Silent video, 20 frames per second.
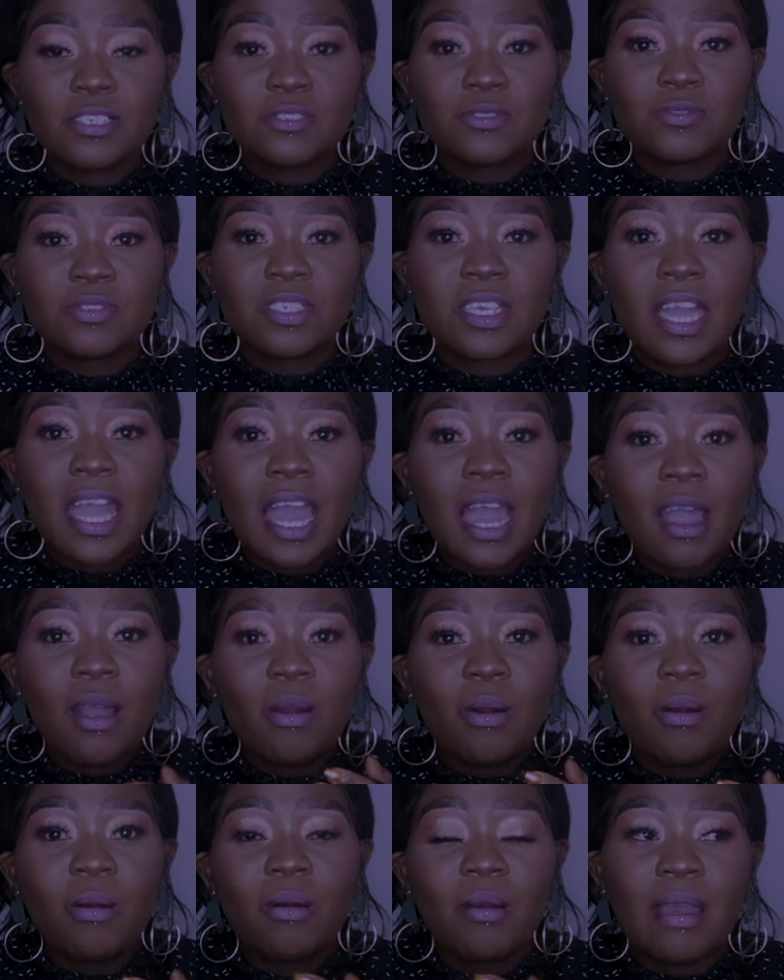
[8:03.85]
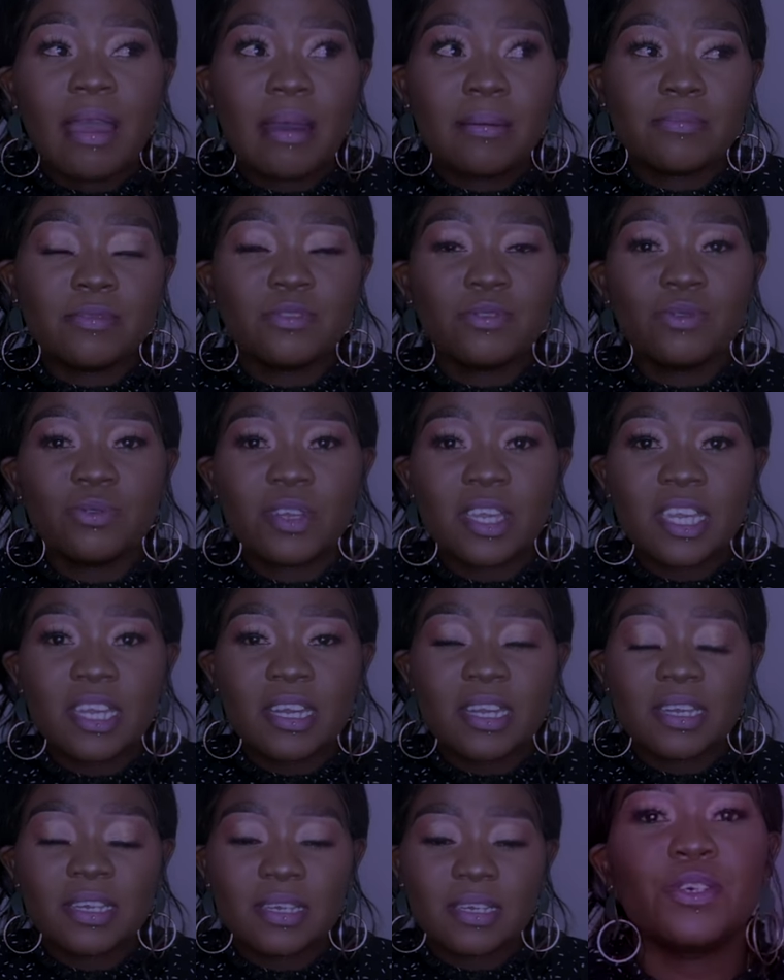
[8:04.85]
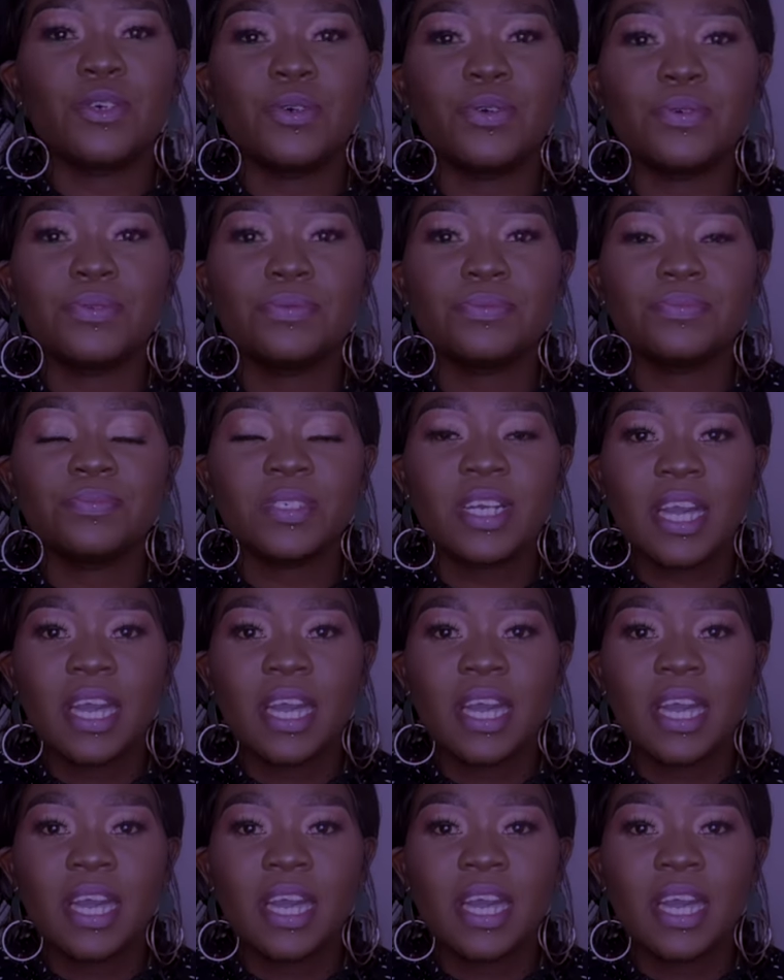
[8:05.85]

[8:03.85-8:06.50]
to see how I'm doing. No.